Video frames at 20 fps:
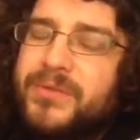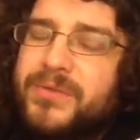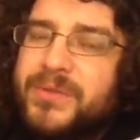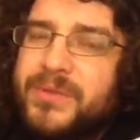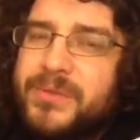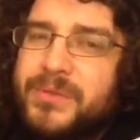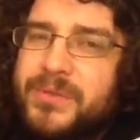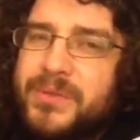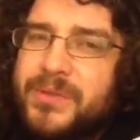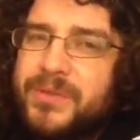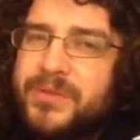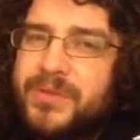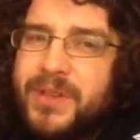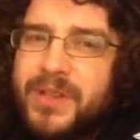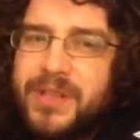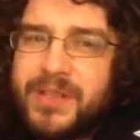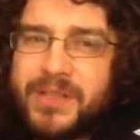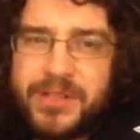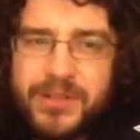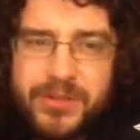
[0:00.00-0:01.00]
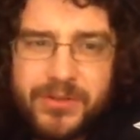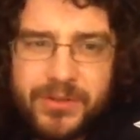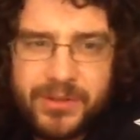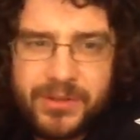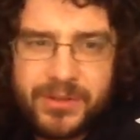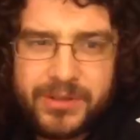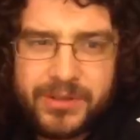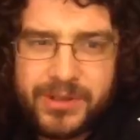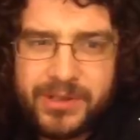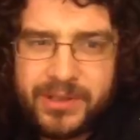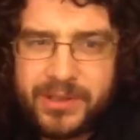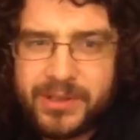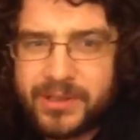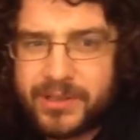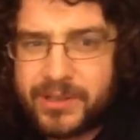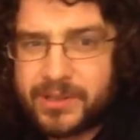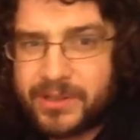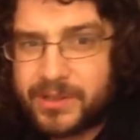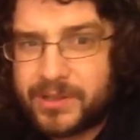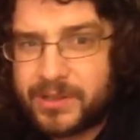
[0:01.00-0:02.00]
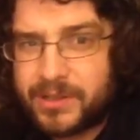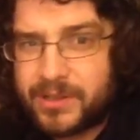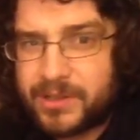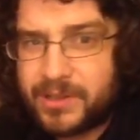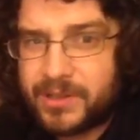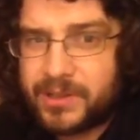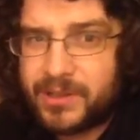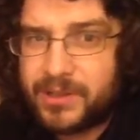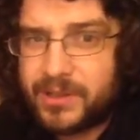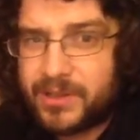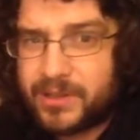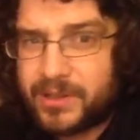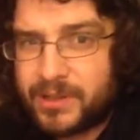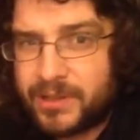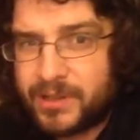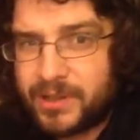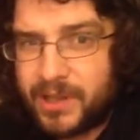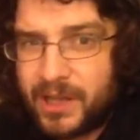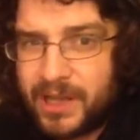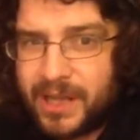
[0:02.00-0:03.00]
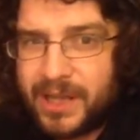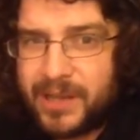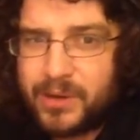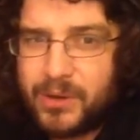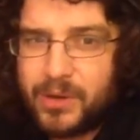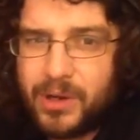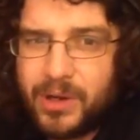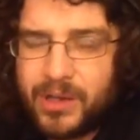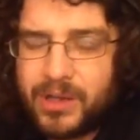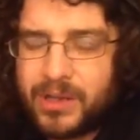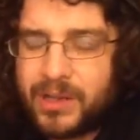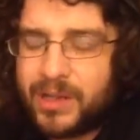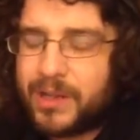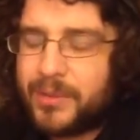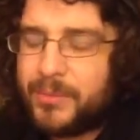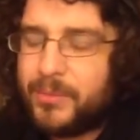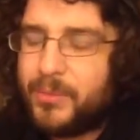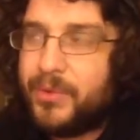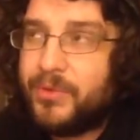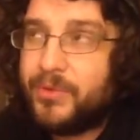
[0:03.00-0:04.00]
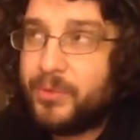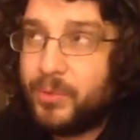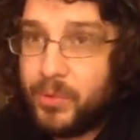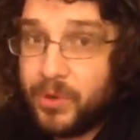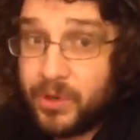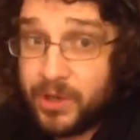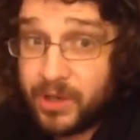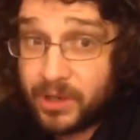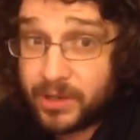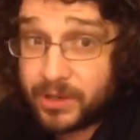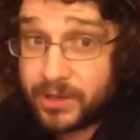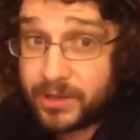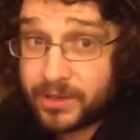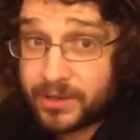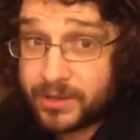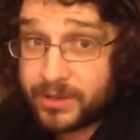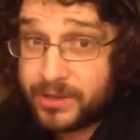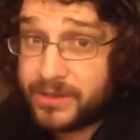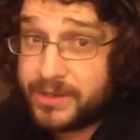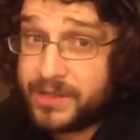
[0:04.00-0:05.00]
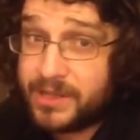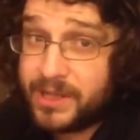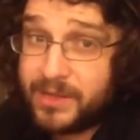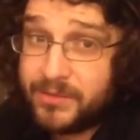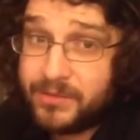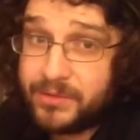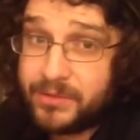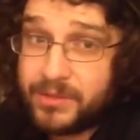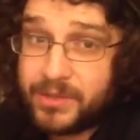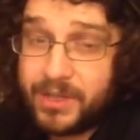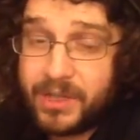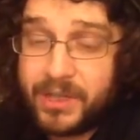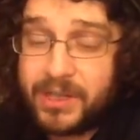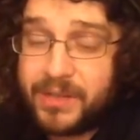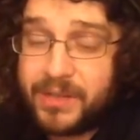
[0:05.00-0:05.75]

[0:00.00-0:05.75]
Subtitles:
sometimes I find it a struggle to. I get quite with work in general.